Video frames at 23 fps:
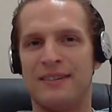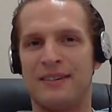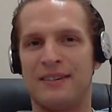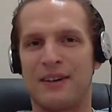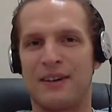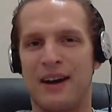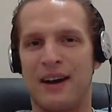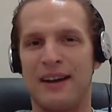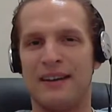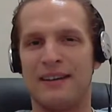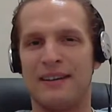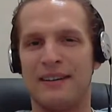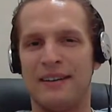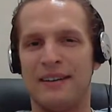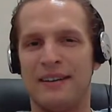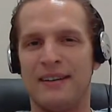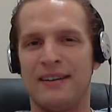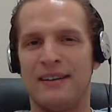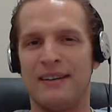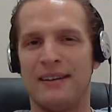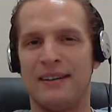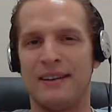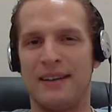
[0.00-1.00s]
right,
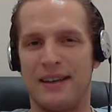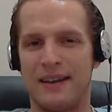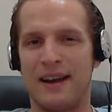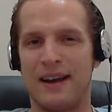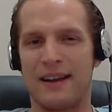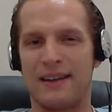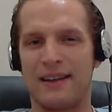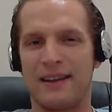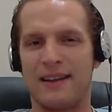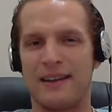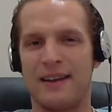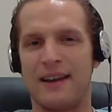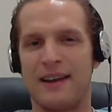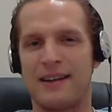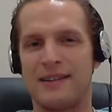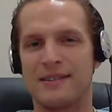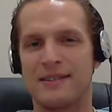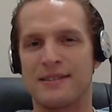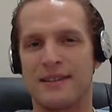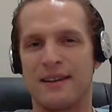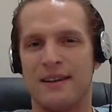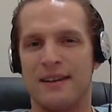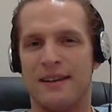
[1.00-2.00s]
in 90
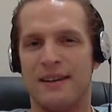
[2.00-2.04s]
days?